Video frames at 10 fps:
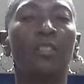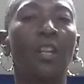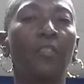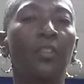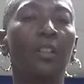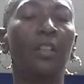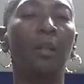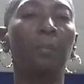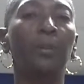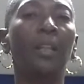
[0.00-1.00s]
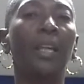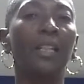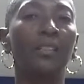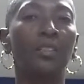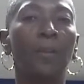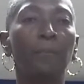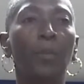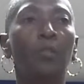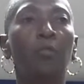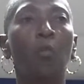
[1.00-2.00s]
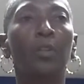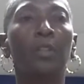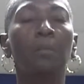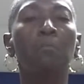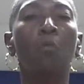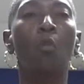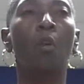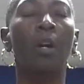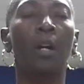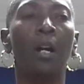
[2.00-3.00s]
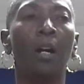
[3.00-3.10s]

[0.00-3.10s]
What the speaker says: definitely a place for the more,